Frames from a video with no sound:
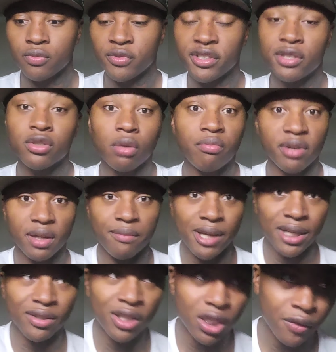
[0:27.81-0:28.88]
need to start bringing
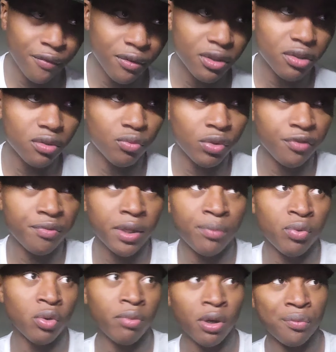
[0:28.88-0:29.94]
back love with
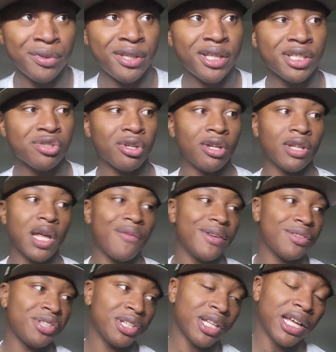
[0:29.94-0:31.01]
people, bro. We need to start loving
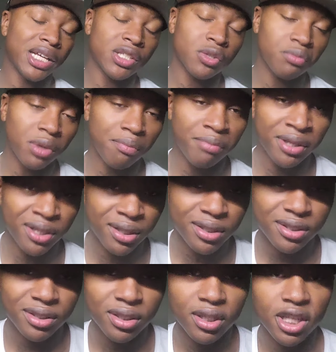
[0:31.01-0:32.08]
each other as human beings.